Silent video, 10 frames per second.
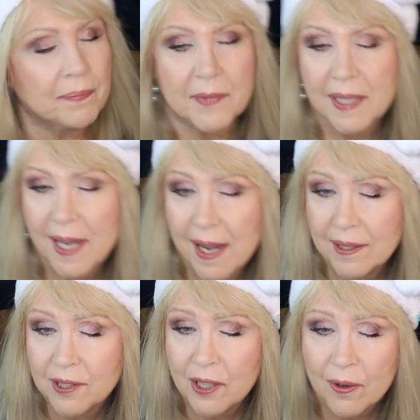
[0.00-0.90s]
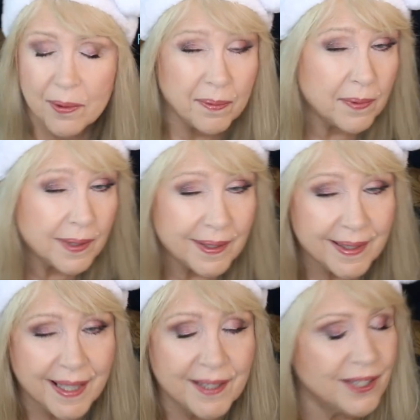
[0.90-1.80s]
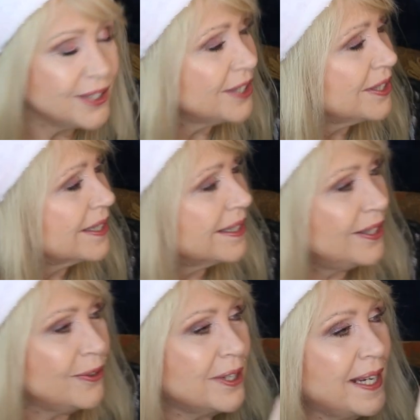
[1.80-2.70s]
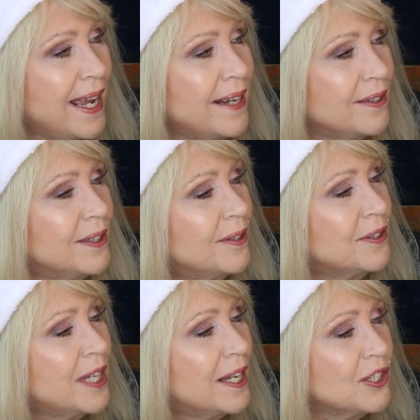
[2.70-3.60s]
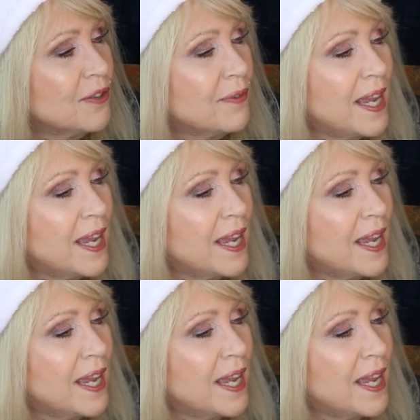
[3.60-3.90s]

Yeah, so it's just, you can add a little touch of